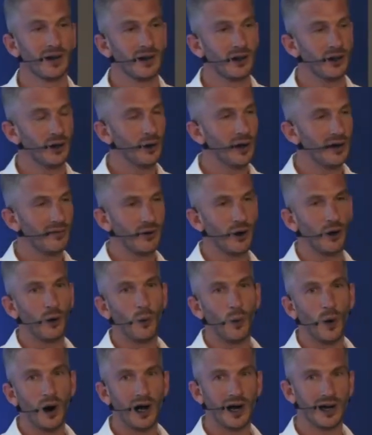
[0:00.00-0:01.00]
you have got
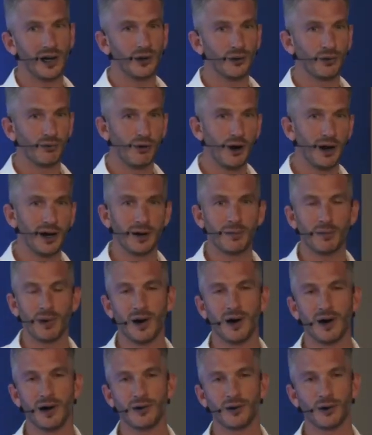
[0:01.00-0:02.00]
wires running
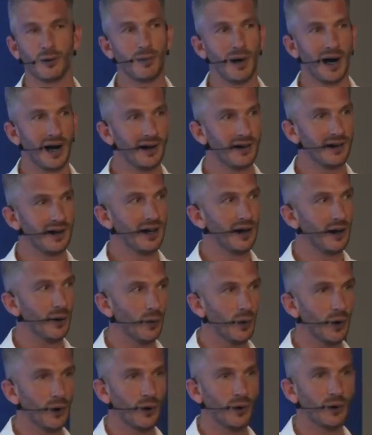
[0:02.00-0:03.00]
behind your bed in the
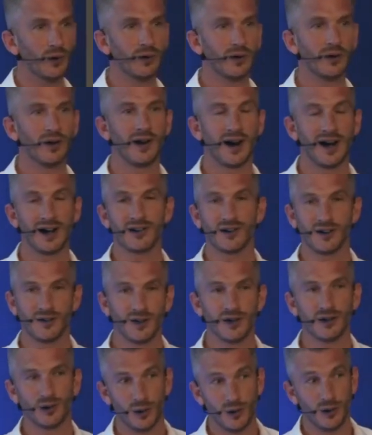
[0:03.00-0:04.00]
wall that
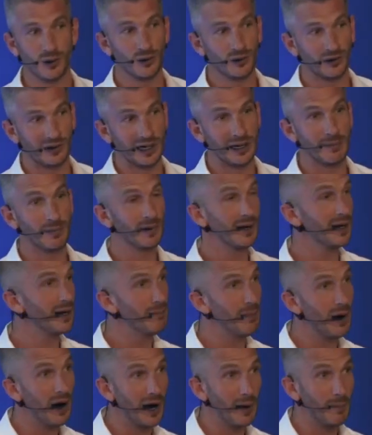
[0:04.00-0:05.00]
interferes with your sleep, in
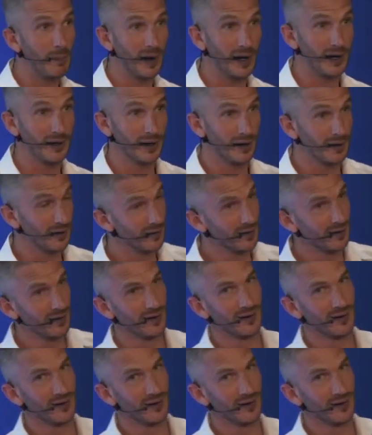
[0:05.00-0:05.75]
my opinion.